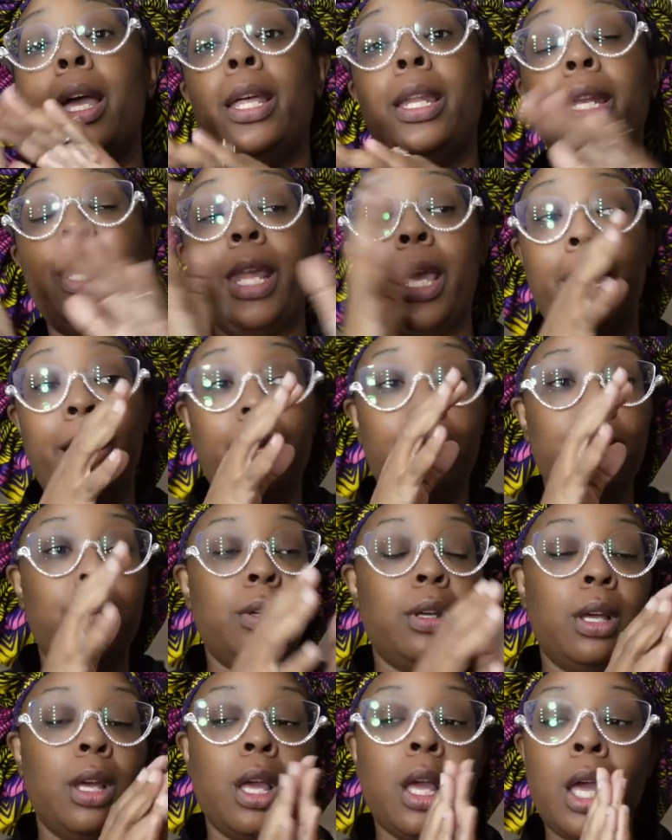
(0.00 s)
Now,
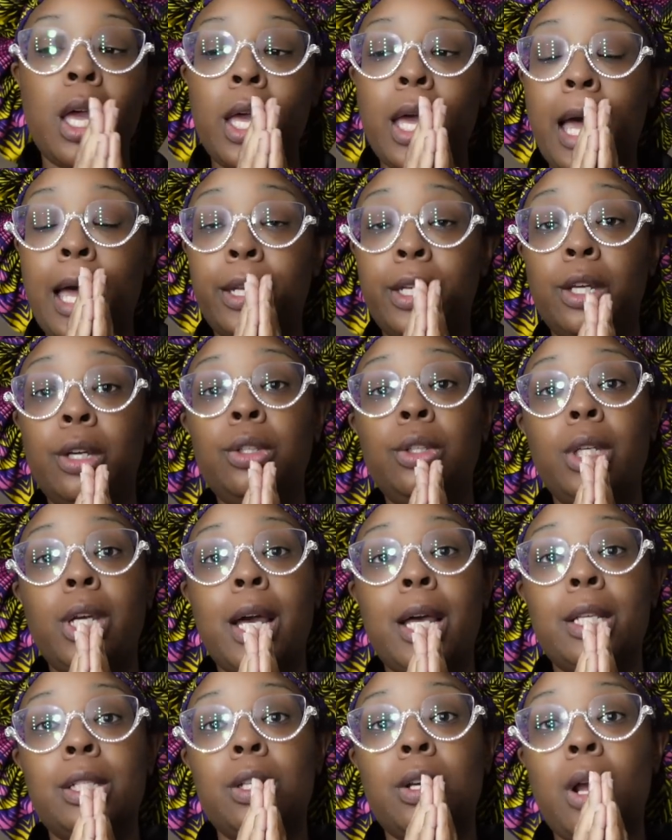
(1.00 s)
I know you
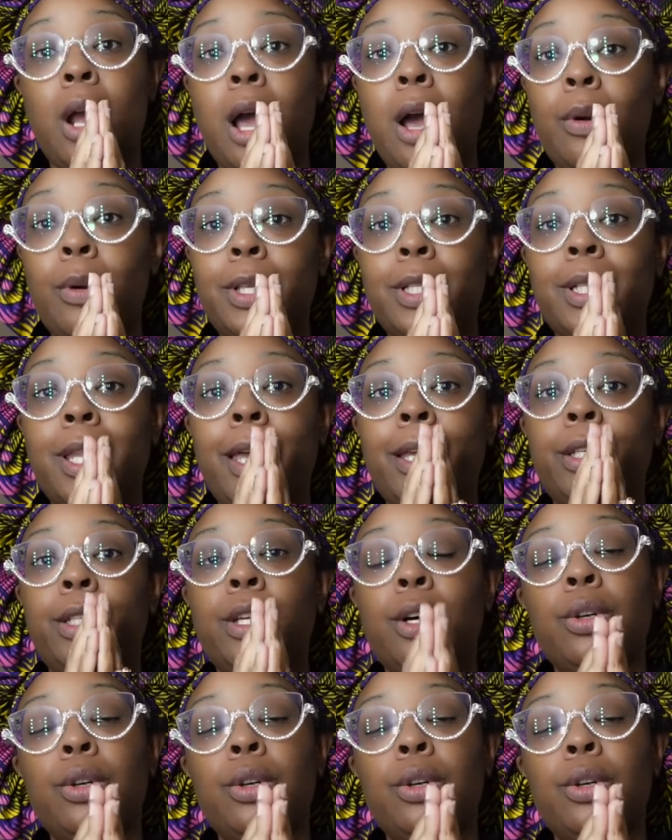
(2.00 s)
guys are always like,